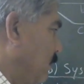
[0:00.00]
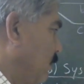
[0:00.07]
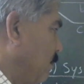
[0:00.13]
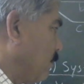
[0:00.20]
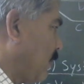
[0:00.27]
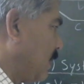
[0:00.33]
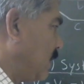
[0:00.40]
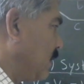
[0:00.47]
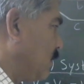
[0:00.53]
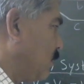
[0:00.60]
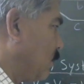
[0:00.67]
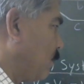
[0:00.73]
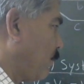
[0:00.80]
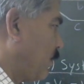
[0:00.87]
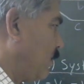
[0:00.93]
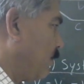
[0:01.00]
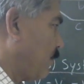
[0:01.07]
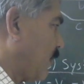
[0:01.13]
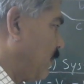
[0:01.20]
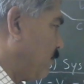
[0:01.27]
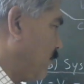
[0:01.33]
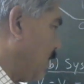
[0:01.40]
minus 0.5
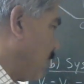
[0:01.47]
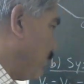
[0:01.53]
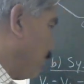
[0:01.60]
Vm.